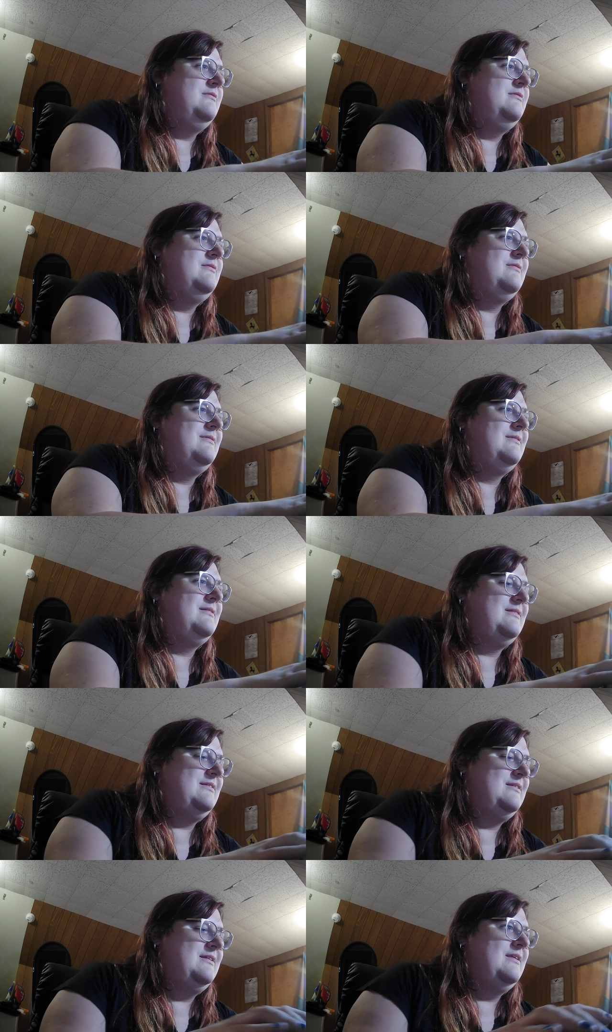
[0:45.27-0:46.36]

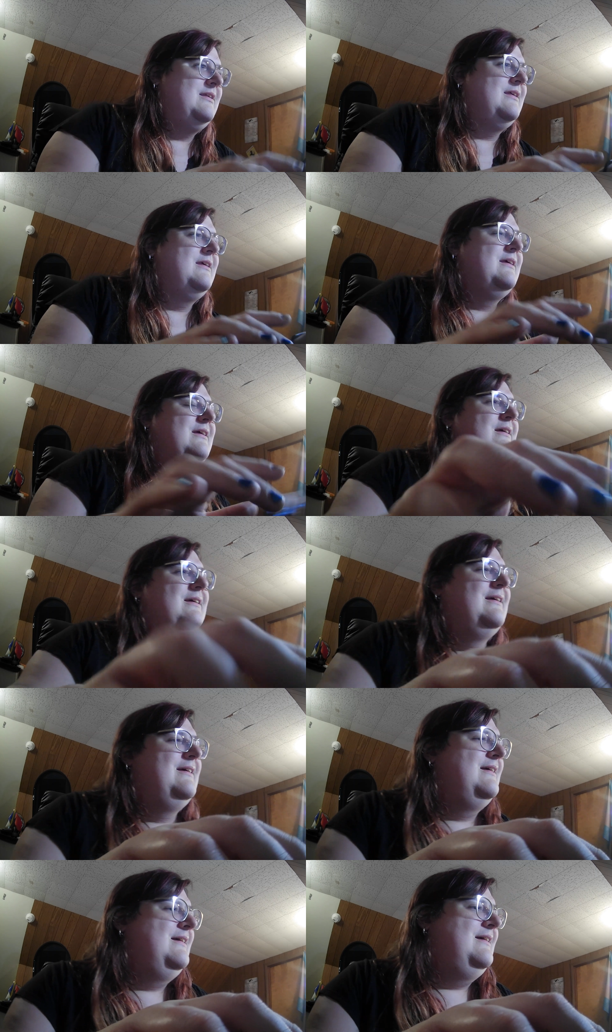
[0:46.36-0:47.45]

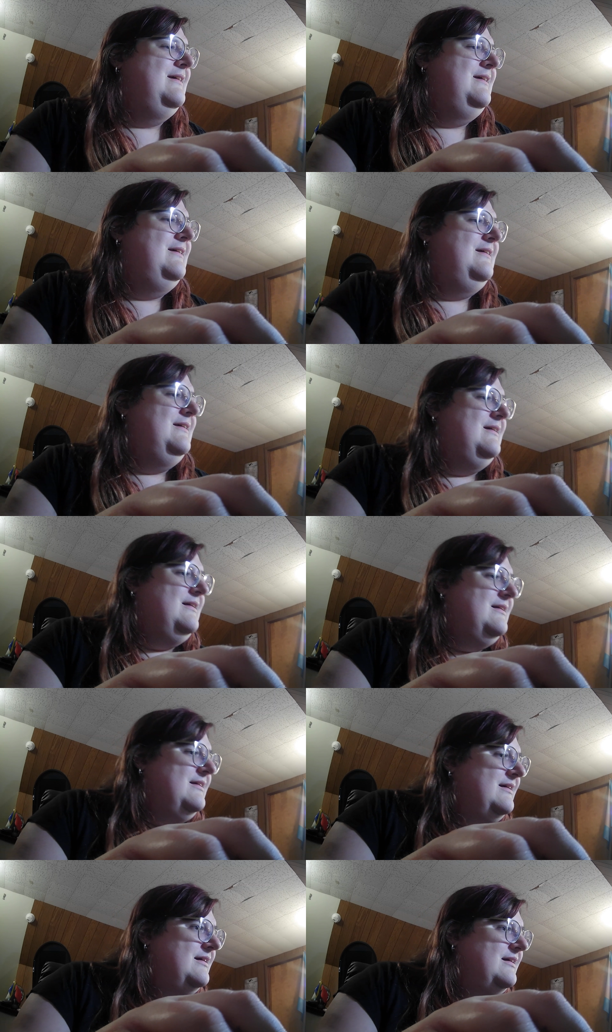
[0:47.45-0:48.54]

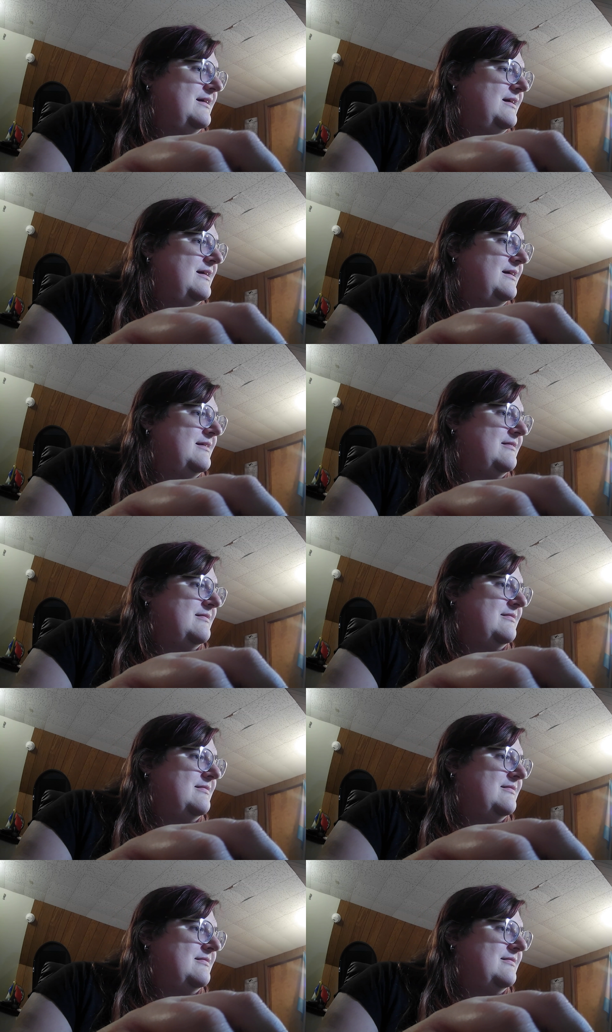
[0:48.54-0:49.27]
(no one is talking)